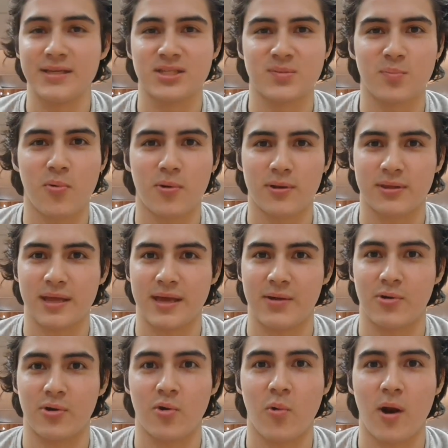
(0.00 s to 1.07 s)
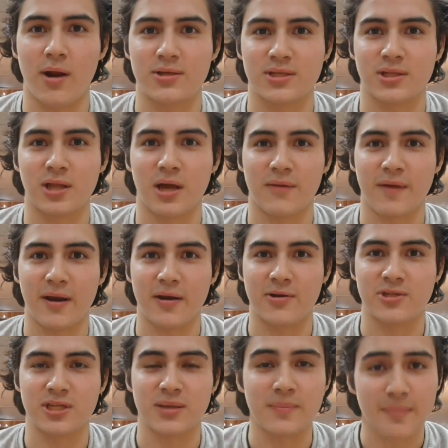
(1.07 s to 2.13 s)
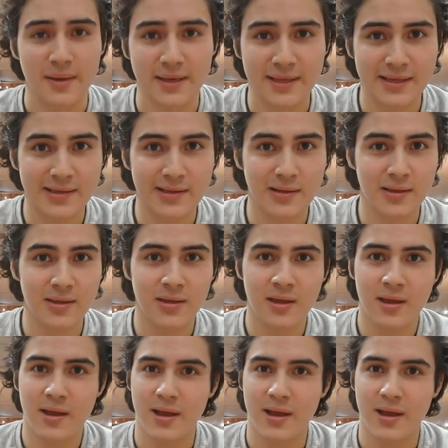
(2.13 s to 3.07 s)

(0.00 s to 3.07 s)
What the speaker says: sport that requires a lot of energy immediately,